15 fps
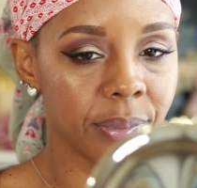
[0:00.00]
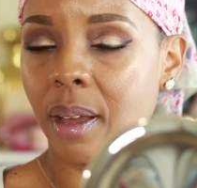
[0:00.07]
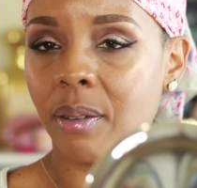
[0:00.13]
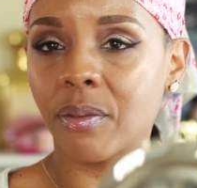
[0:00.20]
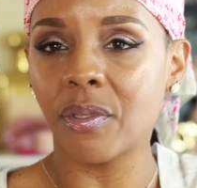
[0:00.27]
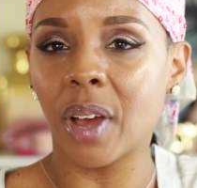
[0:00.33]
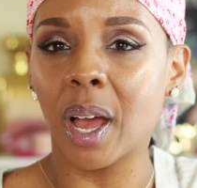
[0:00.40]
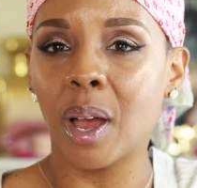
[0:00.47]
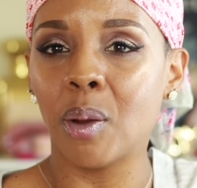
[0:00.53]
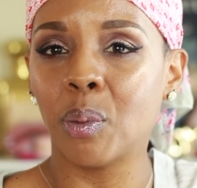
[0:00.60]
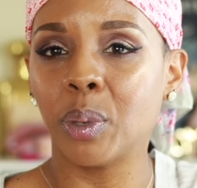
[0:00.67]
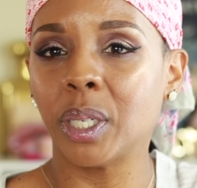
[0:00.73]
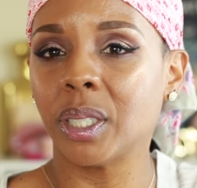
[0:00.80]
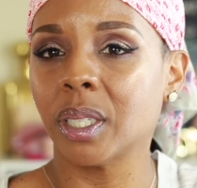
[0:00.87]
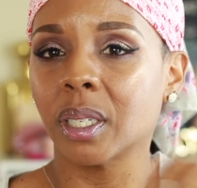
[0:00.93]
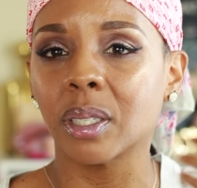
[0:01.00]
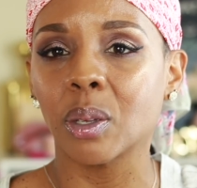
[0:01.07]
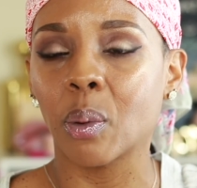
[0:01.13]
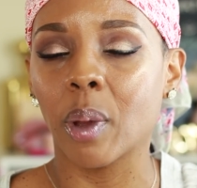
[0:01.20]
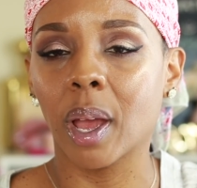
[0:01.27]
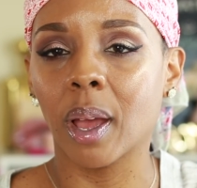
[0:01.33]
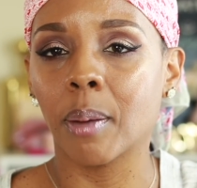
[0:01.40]
I'm fine with just
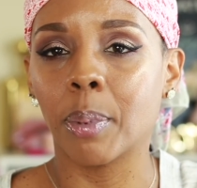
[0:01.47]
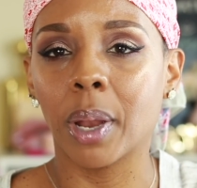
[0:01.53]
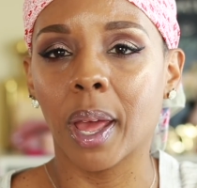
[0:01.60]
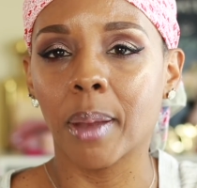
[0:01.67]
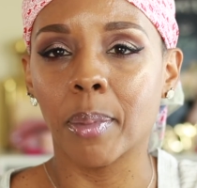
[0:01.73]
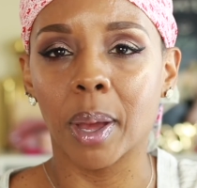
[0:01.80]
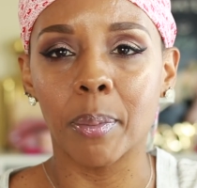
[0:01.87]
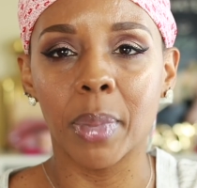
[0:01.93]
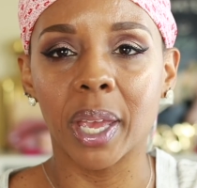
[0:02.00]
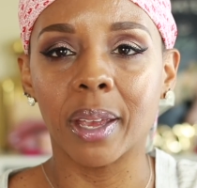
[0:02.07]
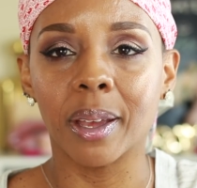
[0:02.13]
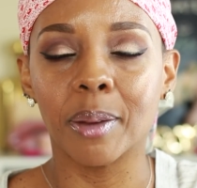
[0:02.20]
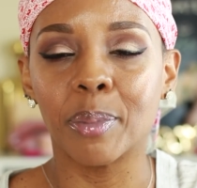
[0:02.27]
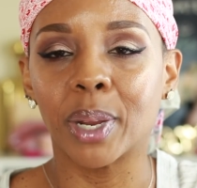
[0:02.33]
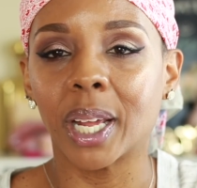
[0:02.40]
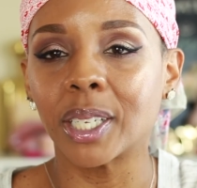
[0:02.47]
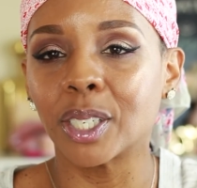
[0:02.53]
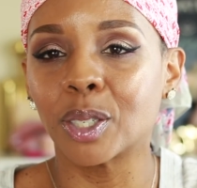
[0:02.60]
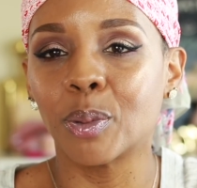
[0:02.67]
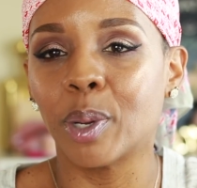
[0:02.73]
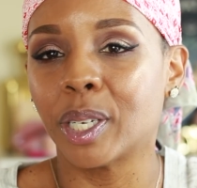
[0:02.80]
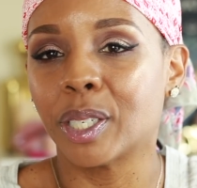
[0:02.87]
the way I apply my makeup, but I
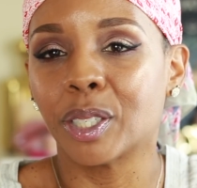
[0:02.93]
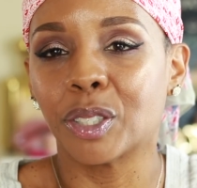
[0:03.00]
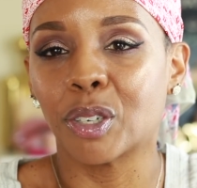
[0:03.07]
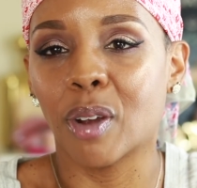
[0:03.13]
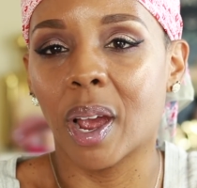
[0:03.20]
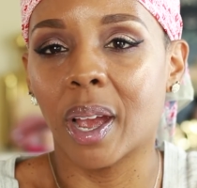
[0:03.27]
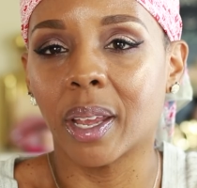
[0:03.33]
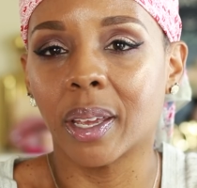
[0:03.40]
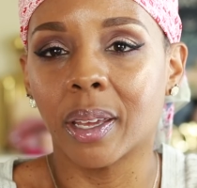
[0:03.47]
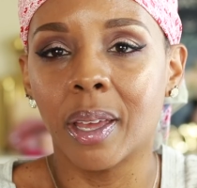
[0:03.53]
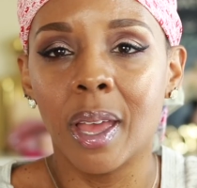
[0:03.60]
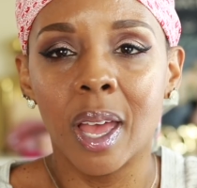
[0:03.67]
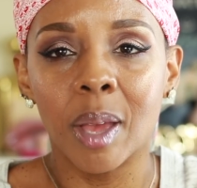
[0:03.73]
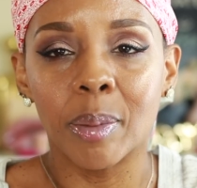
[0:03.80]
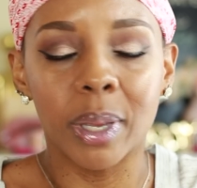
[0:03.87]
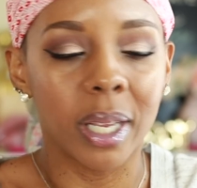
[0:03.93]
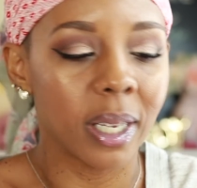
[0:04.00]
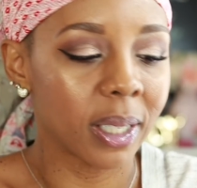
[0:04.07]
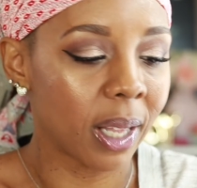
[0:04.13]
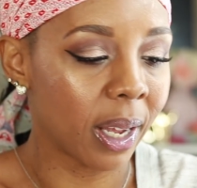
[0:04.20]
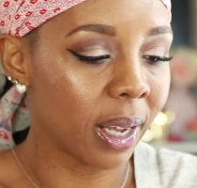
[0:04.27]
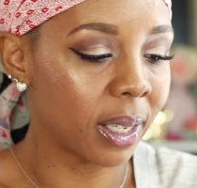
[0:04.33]
just wanted to try it
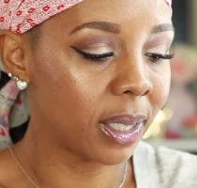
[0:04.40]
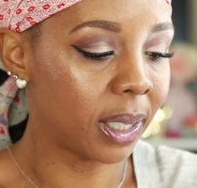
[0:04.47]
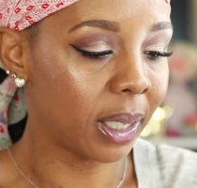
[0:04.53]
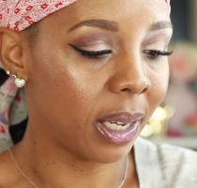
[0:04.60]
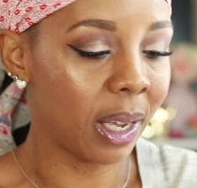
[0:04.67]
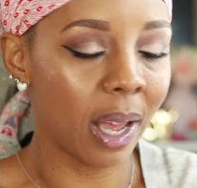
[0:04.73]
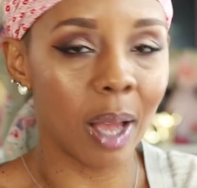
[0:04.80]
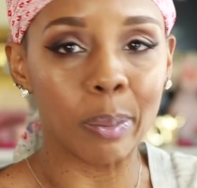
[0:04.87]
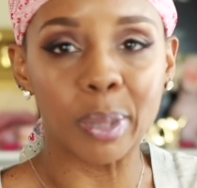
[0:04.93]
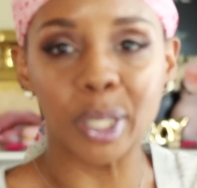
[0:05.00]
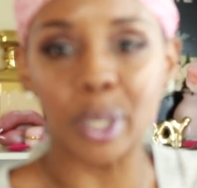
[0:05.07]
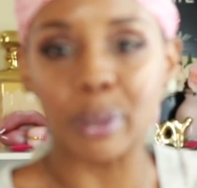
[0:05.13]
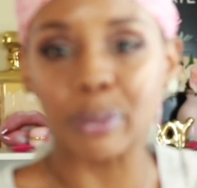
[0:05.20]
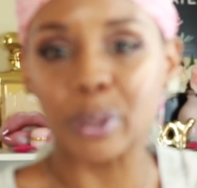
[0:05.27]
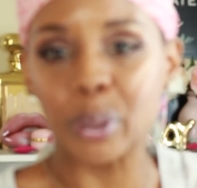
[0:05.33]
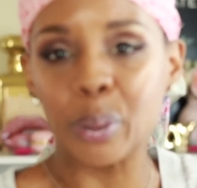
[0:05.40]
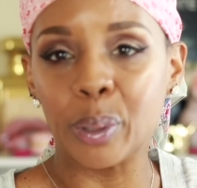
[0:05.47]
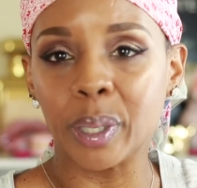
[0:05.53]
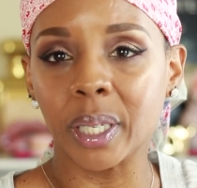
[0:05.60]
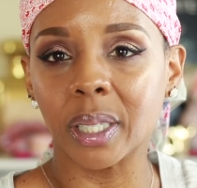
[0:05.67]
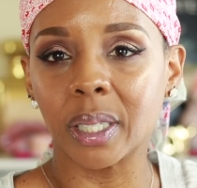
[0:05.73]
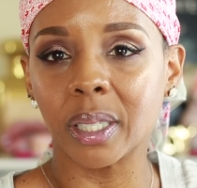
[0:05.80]
because, like I said, I'm
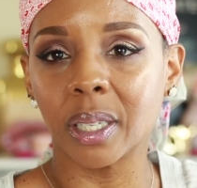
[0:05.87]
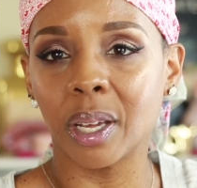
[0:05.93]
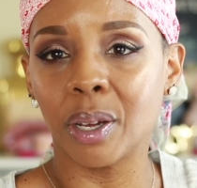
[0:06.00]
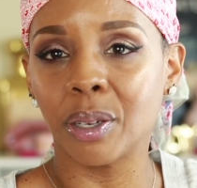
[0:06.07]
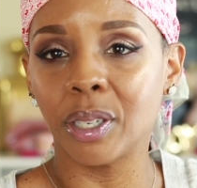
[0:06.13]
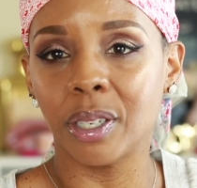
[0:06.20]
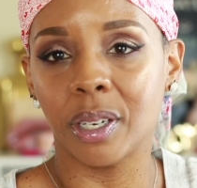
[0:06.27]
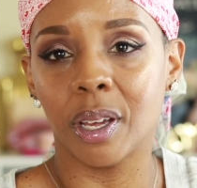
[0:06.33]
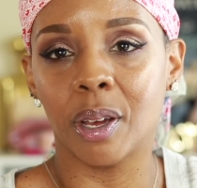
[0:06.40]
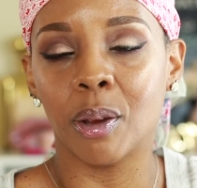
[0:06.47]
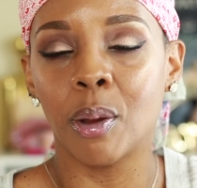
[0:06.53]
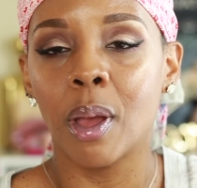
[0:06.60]
self-taught, so you know.